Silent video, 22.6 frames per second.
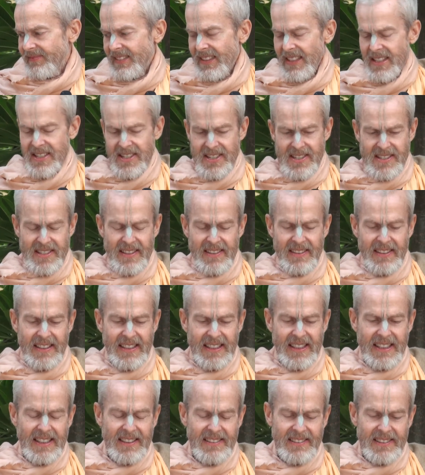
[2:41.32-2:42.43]
This is the
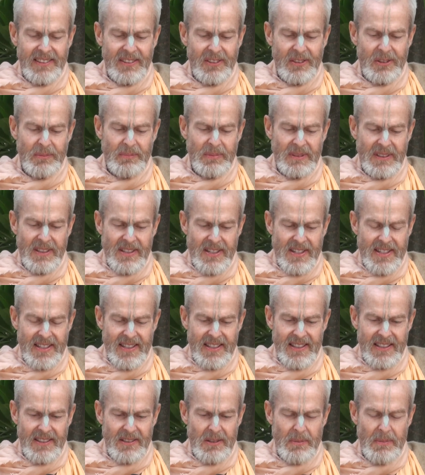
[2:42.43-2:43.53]
thinking of the gopis.
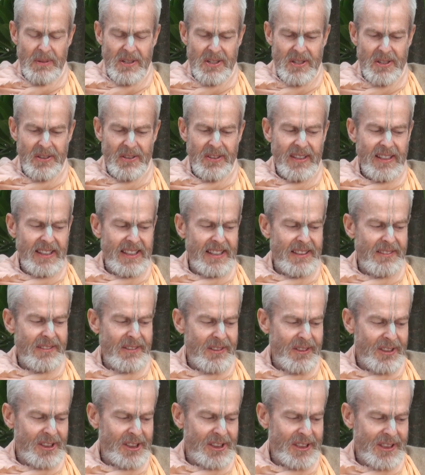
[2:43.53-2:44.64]
The gopis are thinking of
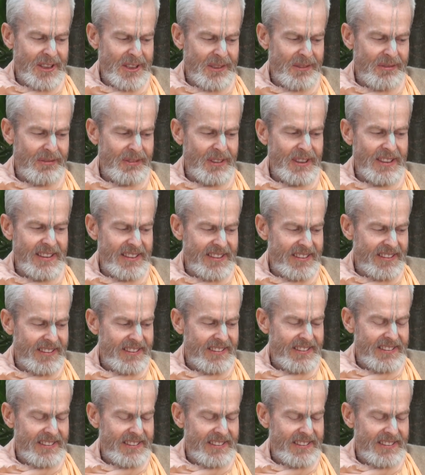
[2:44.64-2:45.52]
Krishna's feet.